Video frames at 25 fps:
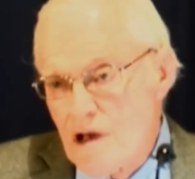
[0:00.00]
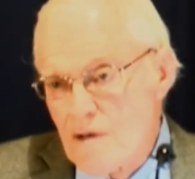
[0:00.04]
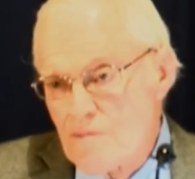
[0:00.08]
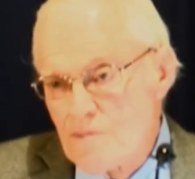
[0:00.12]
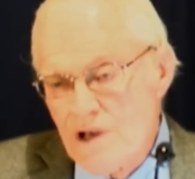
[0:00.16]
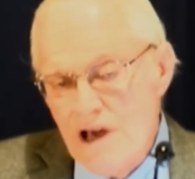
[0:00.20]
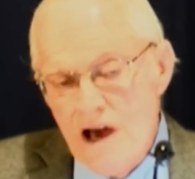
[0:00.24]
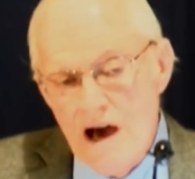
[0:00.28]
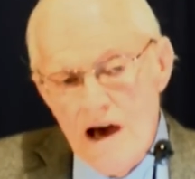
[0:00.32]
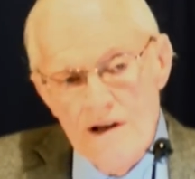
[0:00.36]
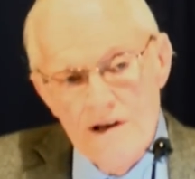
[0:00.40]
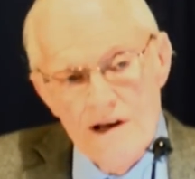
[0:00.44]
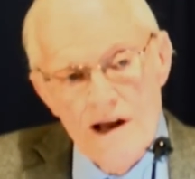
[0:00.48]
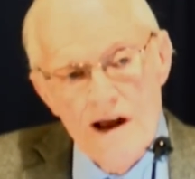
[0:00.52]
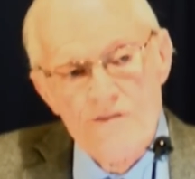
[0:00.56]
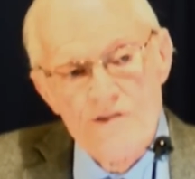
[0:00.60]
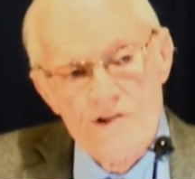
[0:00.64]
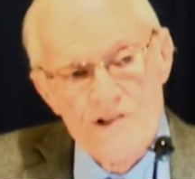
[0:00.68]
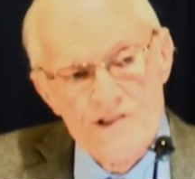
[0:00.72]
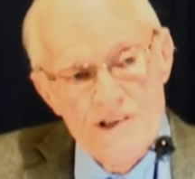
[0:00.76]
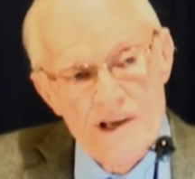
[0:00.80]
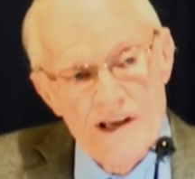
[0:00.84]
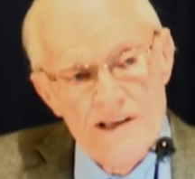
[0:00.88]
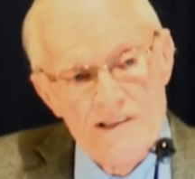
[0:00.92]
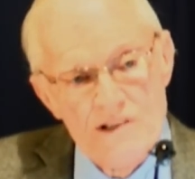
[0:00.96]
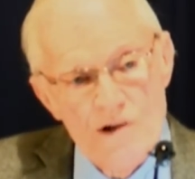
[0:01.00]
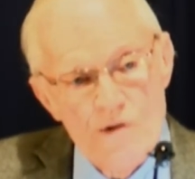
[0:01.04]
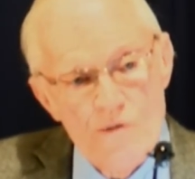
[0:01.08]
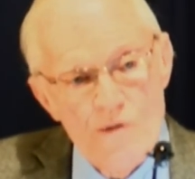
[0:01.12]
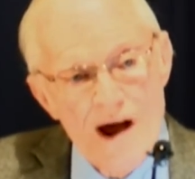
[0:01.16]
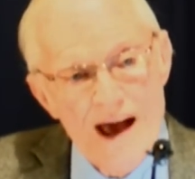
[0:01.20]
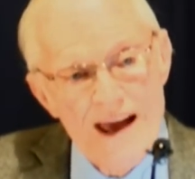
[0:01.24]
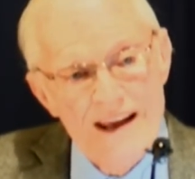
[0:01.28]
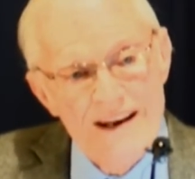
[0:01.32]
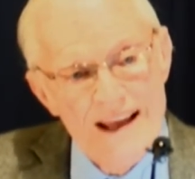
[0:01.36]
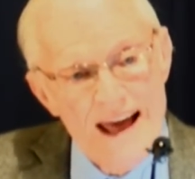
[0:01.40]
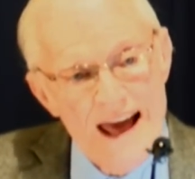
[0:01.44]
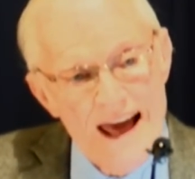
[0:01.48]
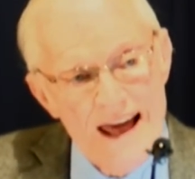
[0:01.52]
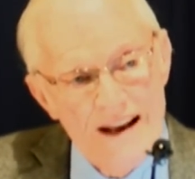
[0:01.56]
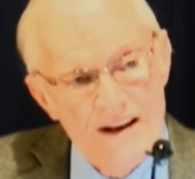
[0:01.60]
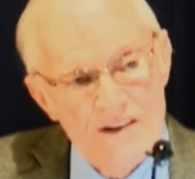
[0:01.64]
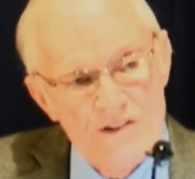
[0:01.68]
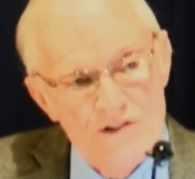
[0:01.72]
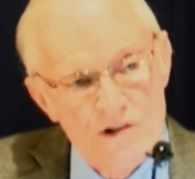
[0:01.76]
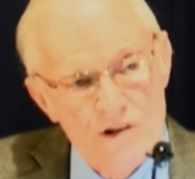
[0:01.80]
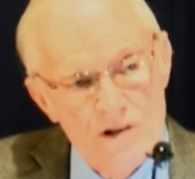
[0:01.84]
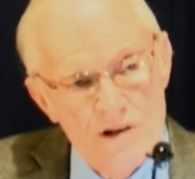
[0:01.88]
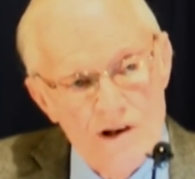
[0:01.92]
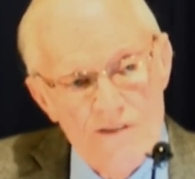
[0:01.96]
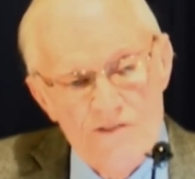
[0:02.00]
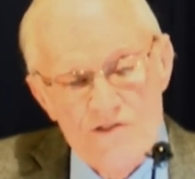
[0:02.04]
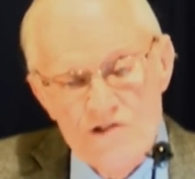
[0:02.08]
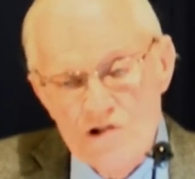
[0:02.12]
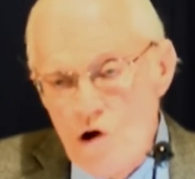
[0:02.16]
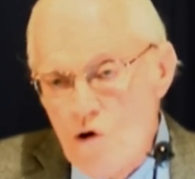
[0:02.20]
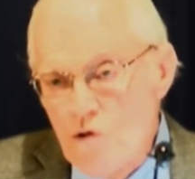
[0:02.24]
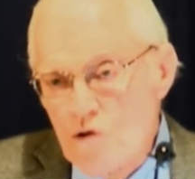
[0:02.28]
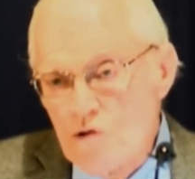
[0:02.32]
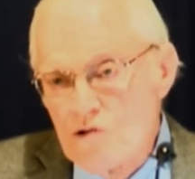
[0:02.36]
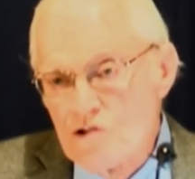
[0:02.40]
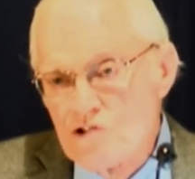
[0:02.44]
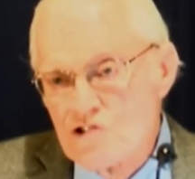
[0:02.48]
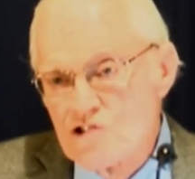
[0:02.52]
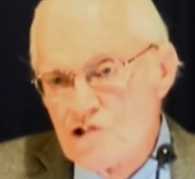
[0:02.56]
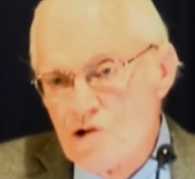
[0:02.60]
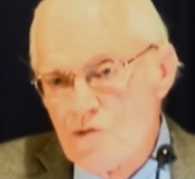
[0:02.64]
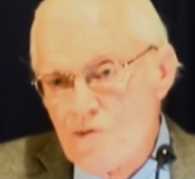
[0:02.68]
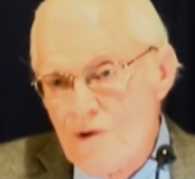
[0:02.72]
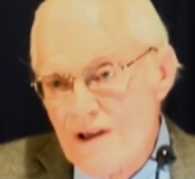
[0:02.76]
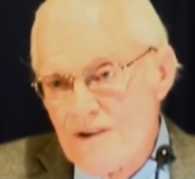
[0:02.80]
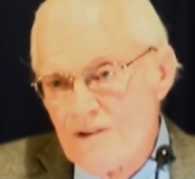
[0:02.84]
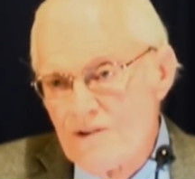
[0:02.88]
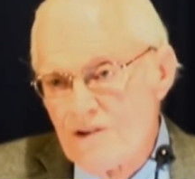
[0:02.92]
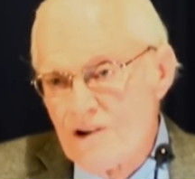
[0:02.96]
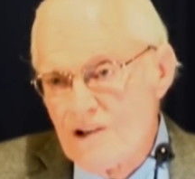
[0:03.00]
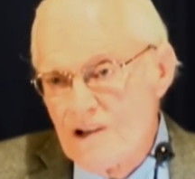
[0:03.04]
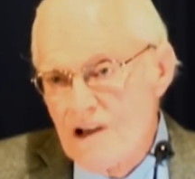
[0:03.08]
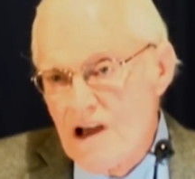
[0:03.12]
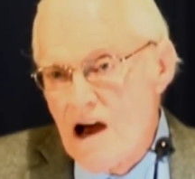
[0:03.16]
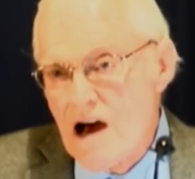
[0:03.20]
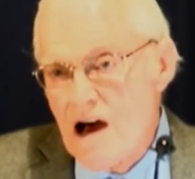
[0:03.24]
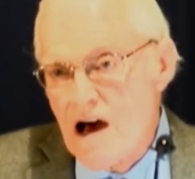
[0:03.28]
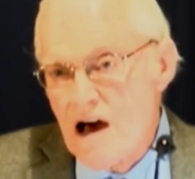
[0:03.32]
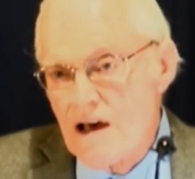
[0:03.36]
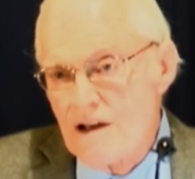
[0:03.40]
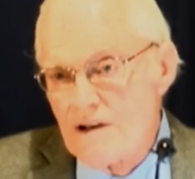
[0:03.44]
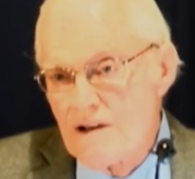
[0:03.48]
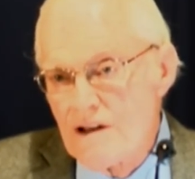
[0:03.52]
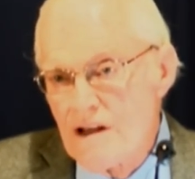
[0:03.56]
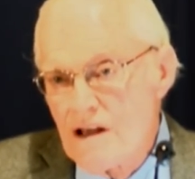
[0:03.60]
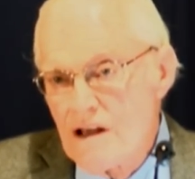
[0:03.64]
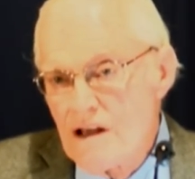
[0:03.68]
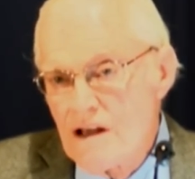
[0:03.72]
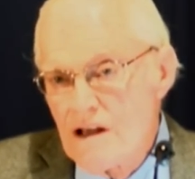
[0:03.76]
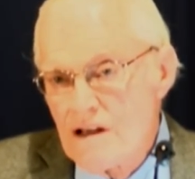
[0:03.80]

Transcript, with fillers: beyond everything, the right attitude of total surrender to God